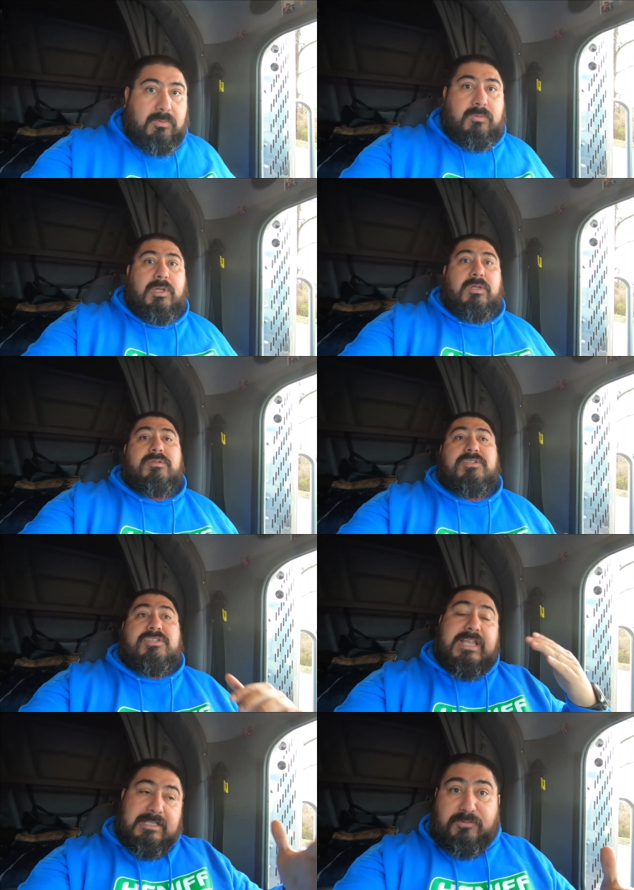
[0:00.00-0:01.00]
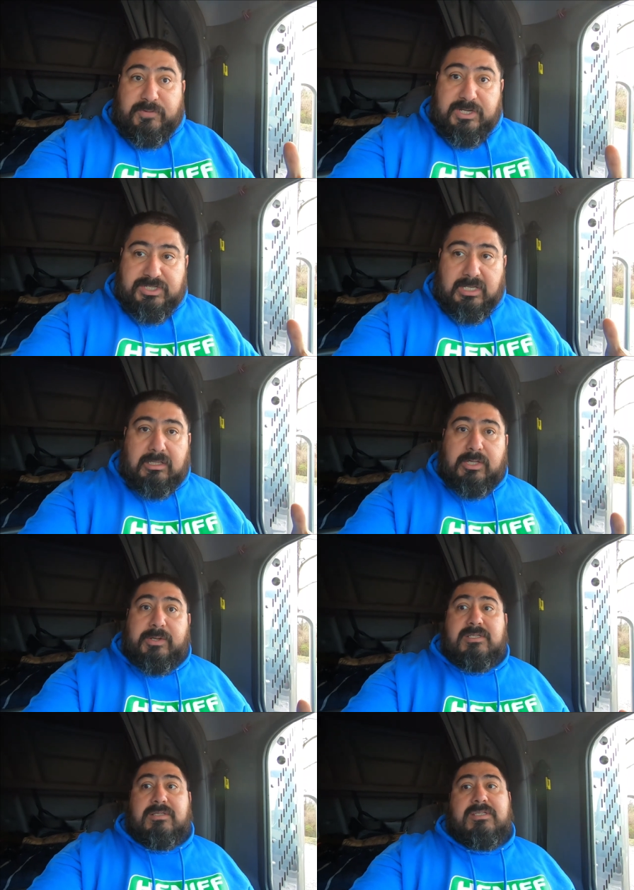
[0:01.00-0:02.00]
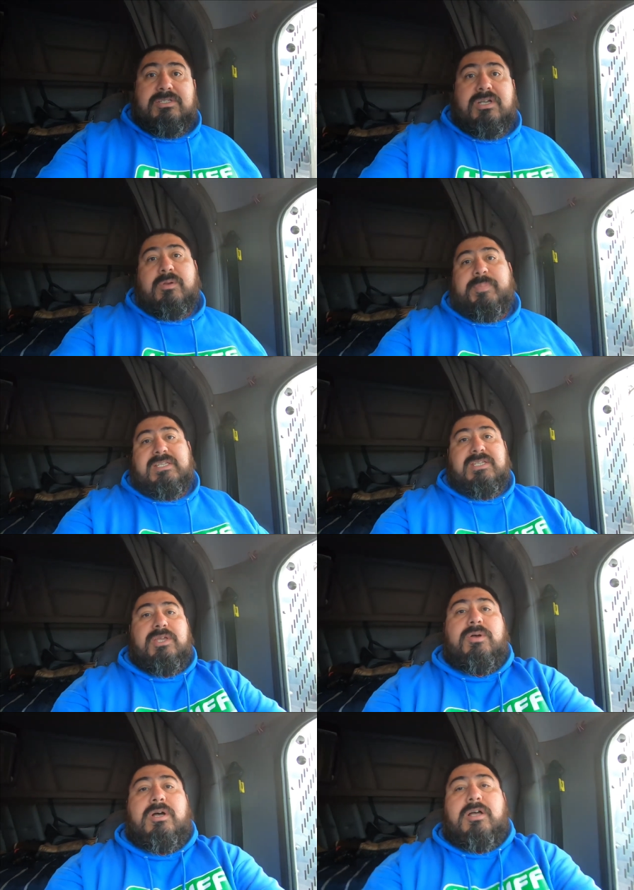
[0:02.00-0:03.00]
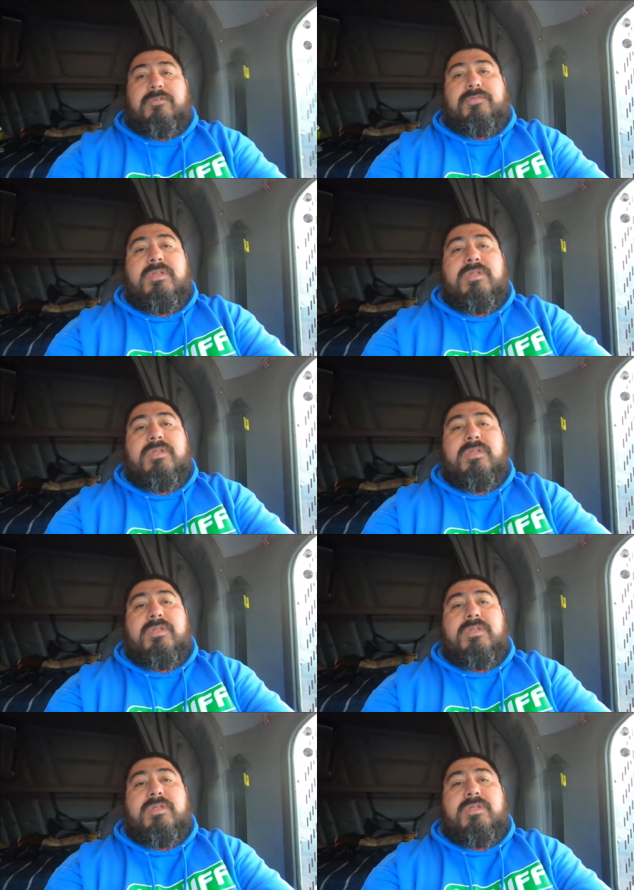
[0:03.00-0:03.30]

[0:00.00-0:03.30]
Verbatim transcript: Well, just got finish finishing unloading, so let's turn the PTO off,